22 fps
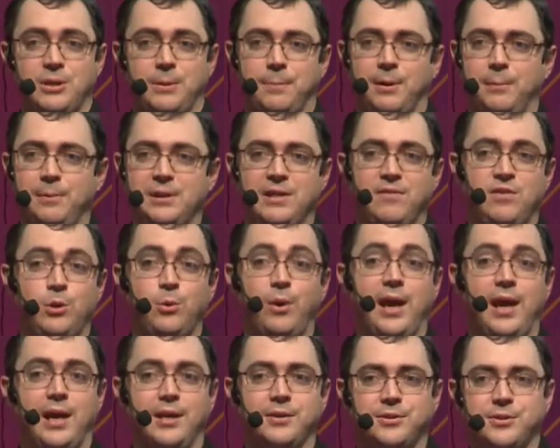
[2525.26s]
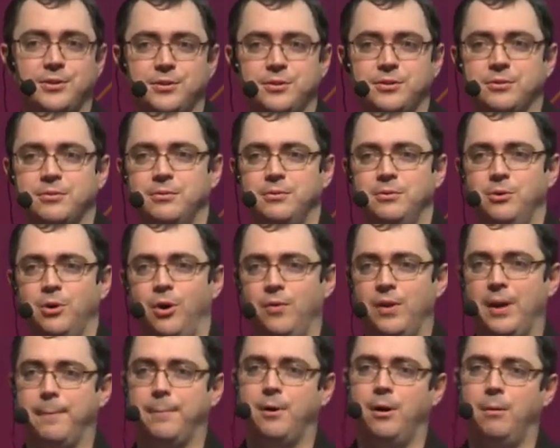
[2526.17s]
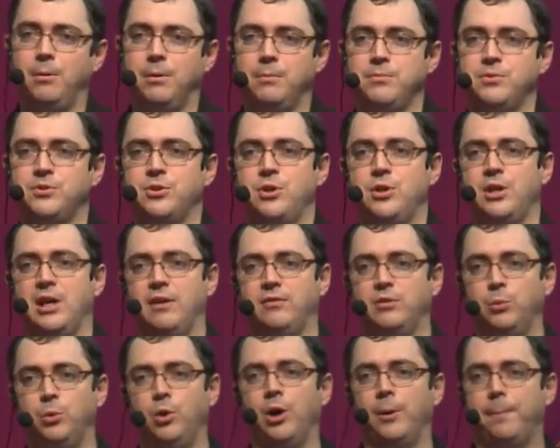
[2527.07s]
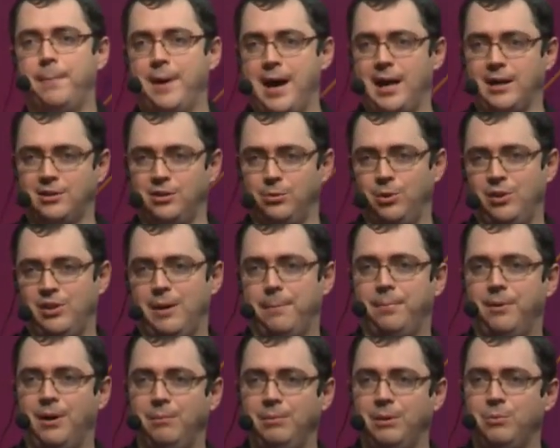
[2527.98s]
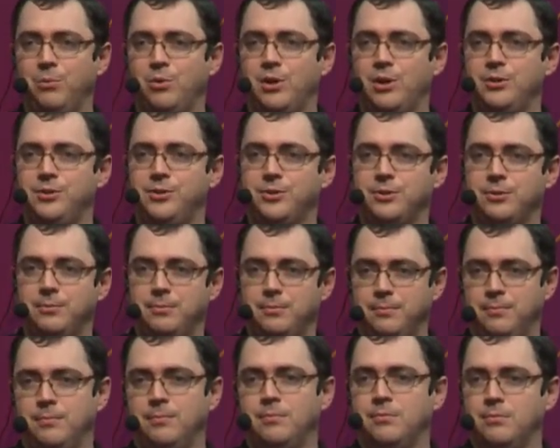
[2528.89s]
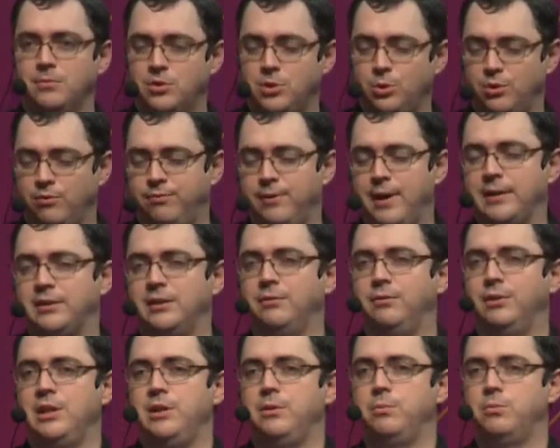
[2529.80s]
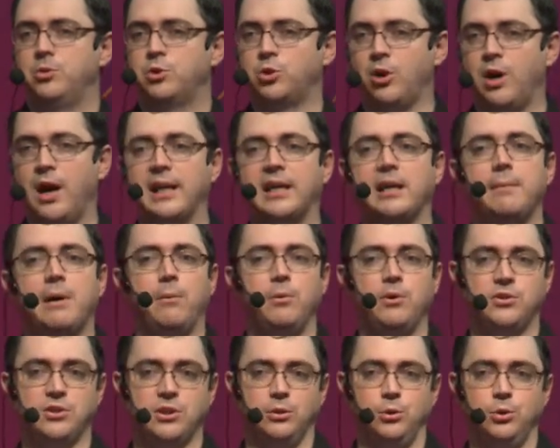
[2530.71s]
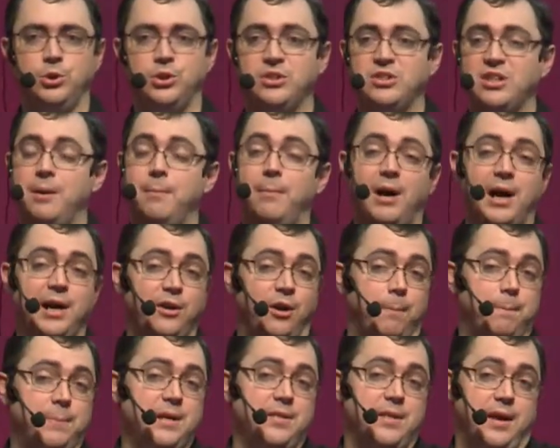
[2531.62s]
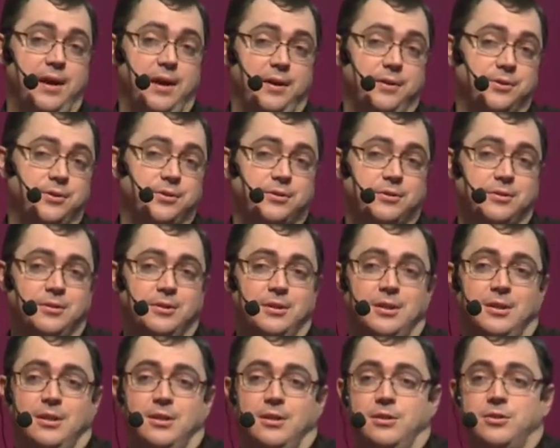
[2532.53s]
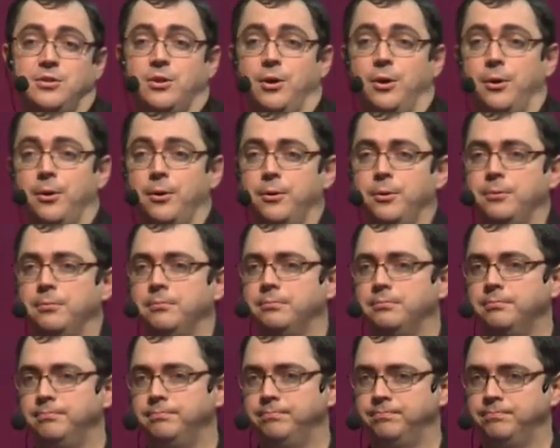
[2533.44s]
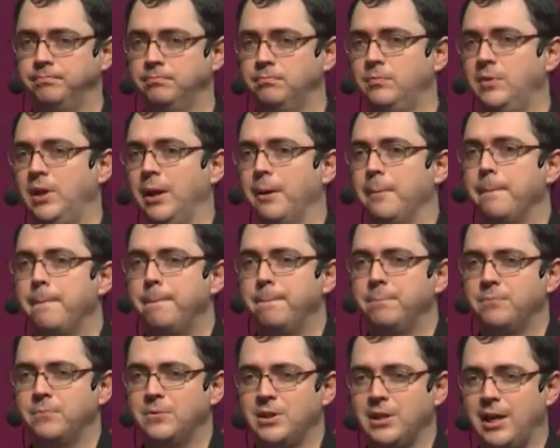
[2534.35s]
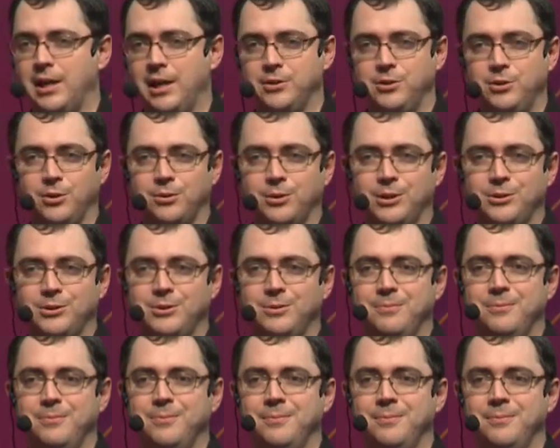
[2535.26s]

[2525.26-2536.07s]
are probably giving you answers, not their problems. So you're gonna have to work back to what their problem was to effectively try come up with solutions, and it might not be theirs. So, yeah. Does that answer your question?